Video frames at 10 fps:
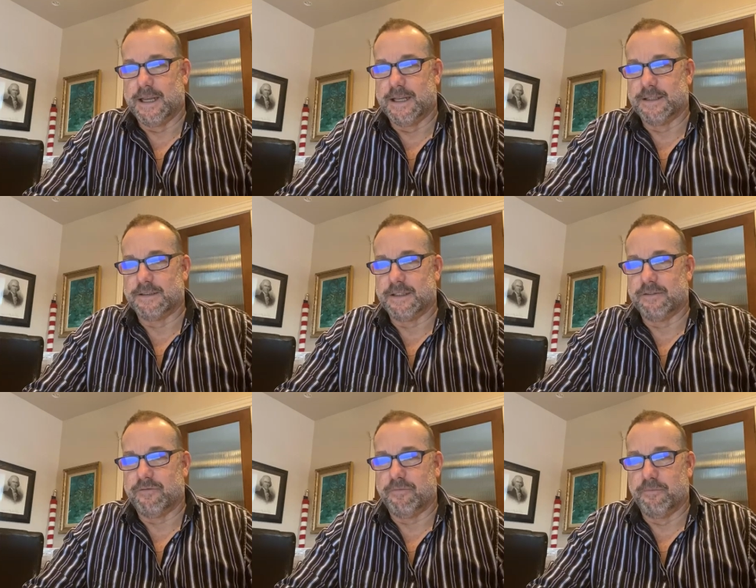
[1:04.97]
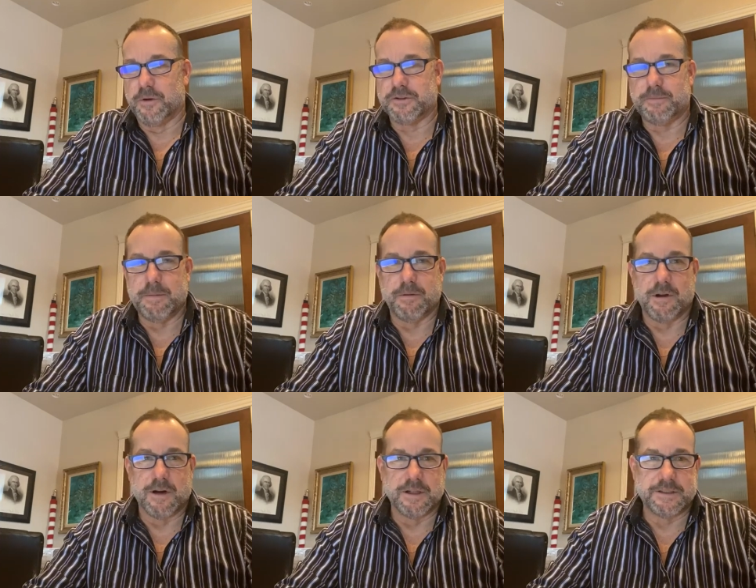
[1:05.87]
As if most
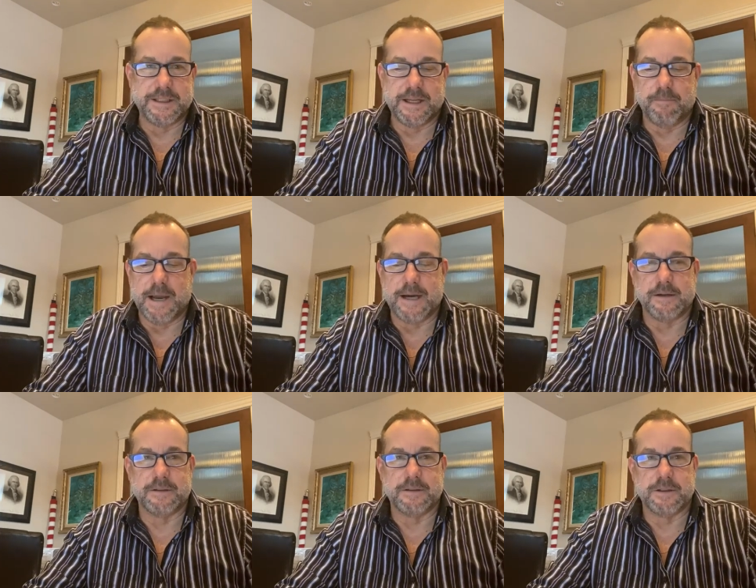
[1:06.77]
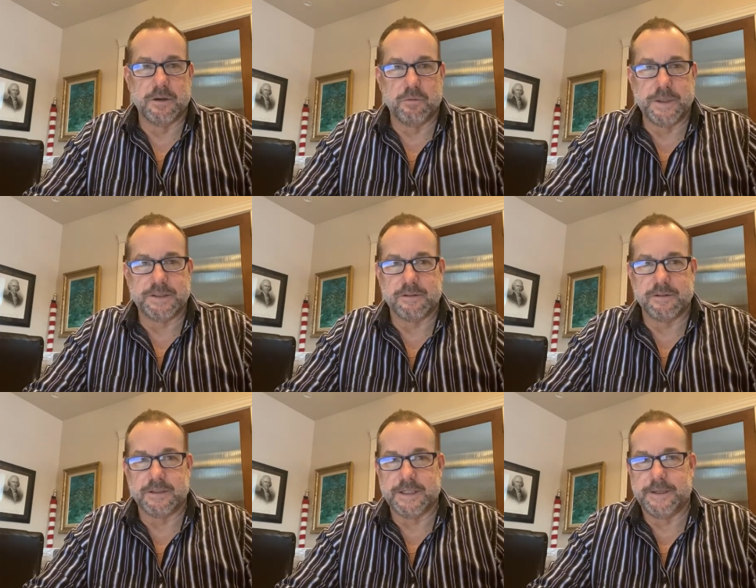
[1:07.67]
people aren't seeing a pattern, we
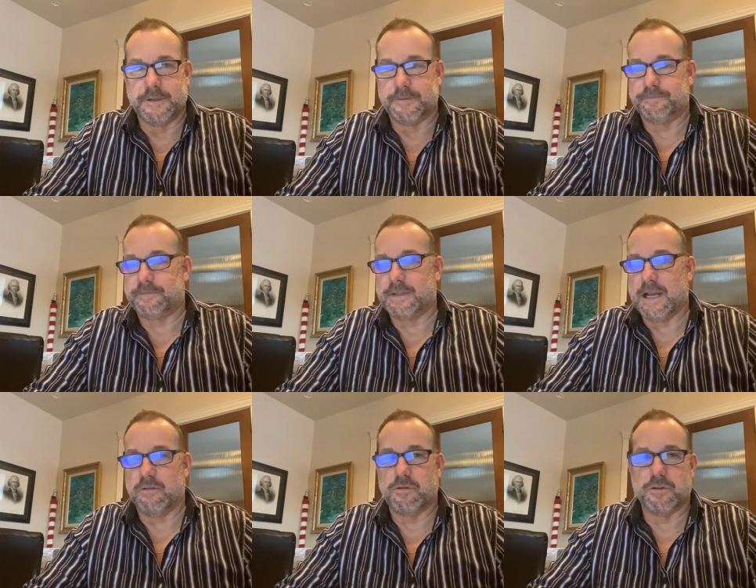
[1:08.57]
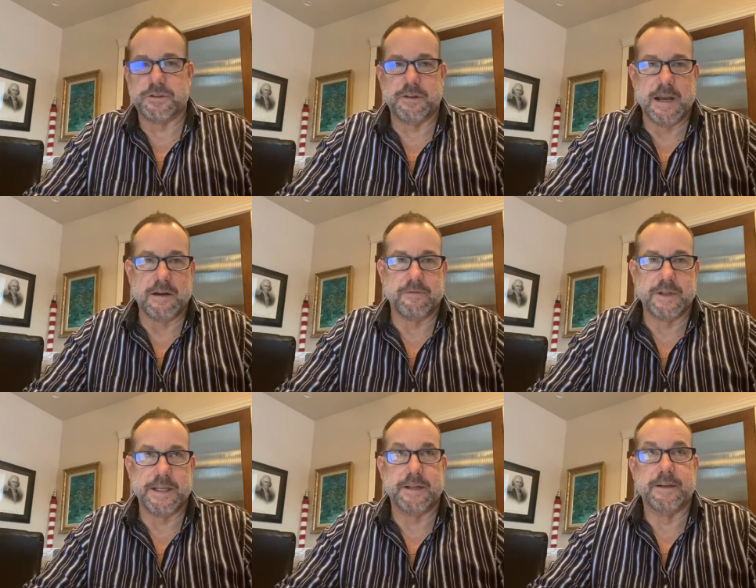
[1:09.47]
certainly do. Now, of course, you have
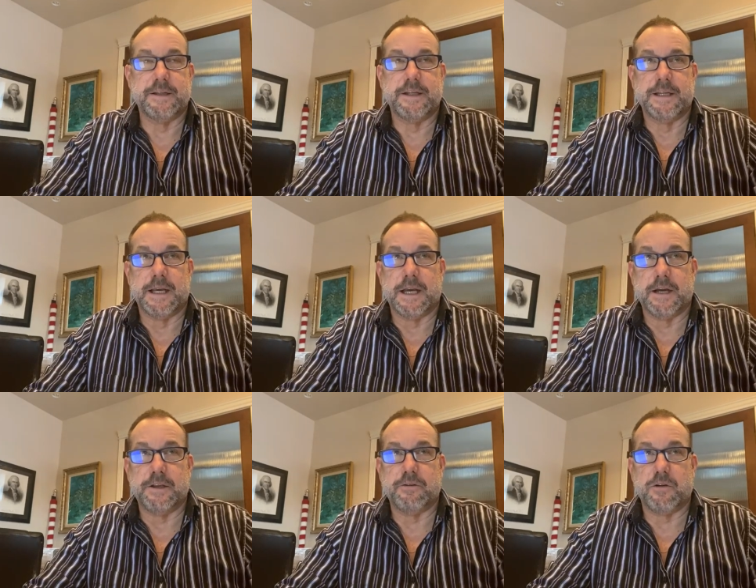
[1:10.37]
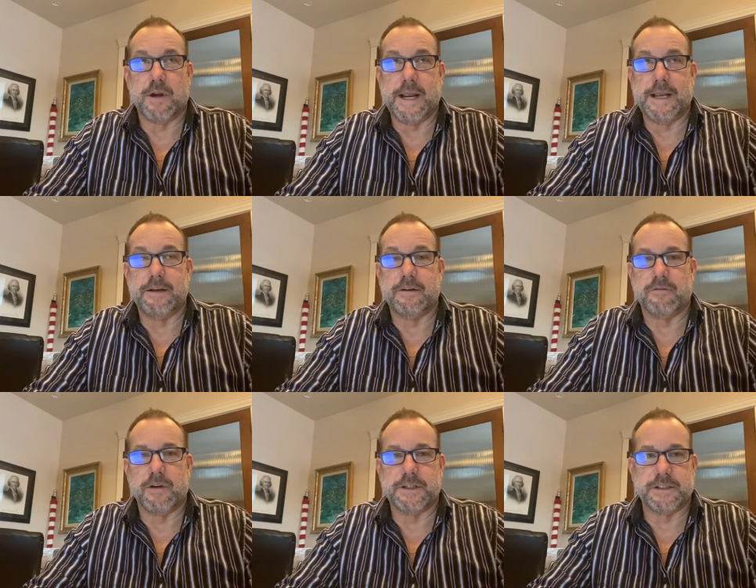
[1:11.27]
the uh, Ukraine
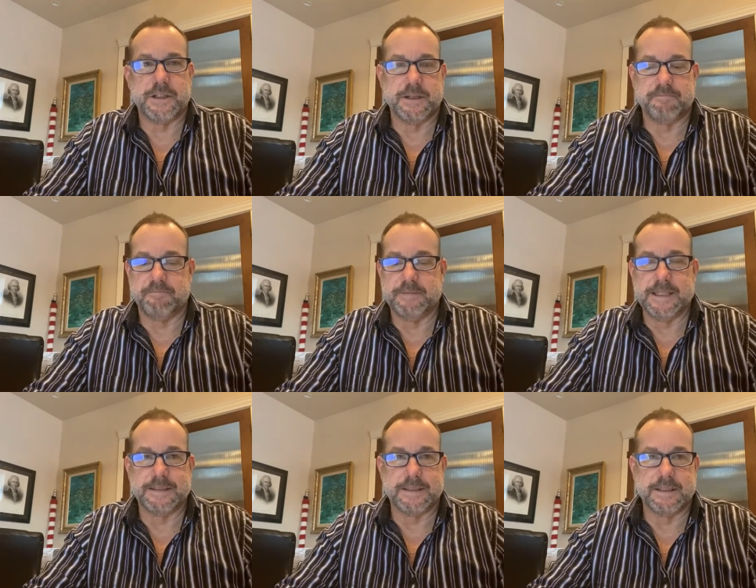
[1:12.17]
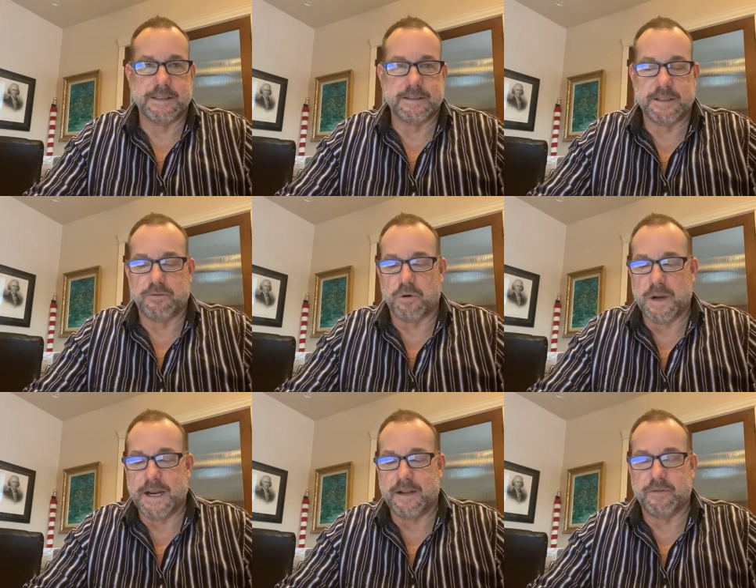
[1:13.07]
Russia incident and a
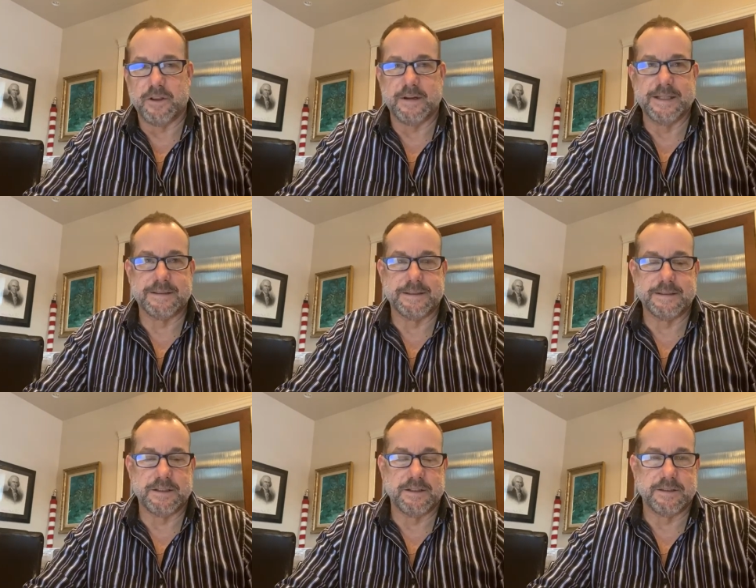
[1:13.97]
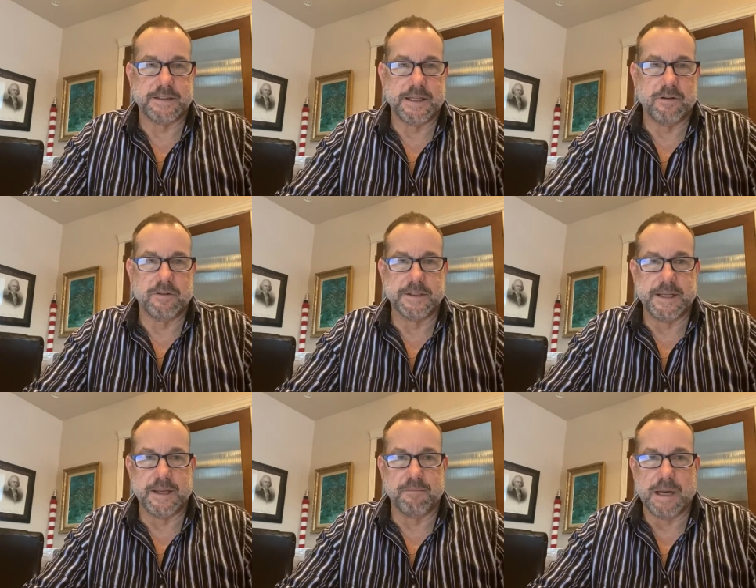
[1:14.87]
variety of other instances that
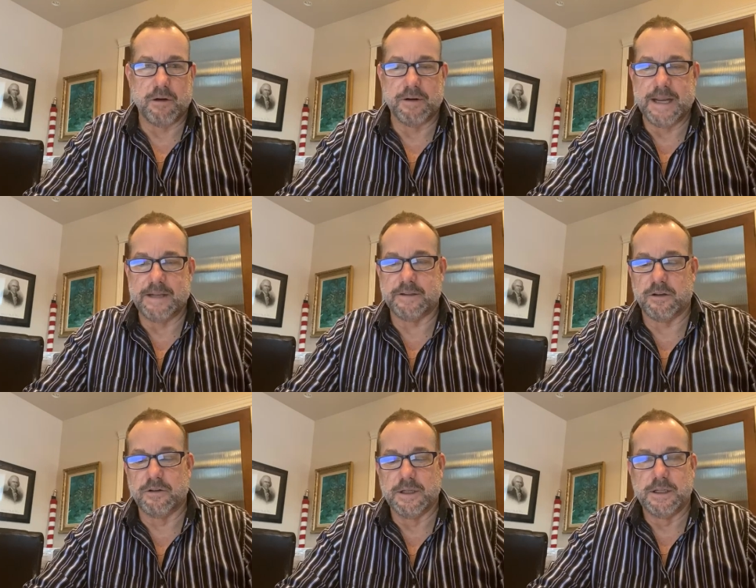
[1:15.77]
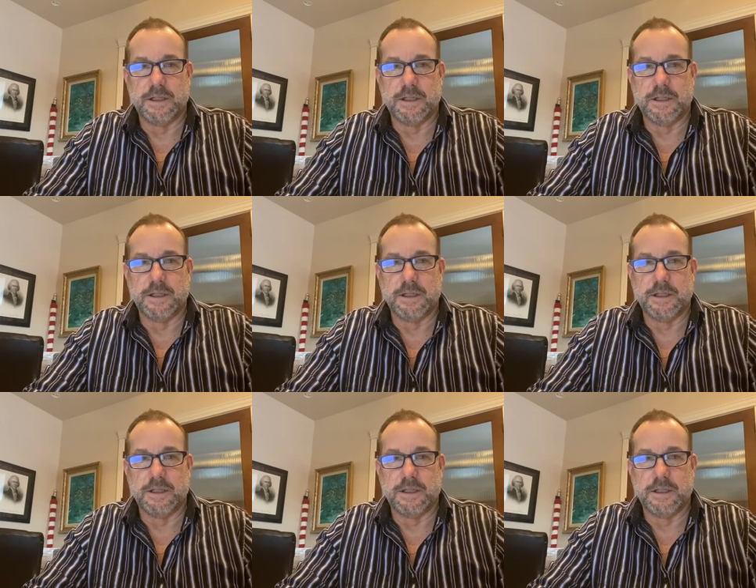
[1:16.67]
only empower NATO,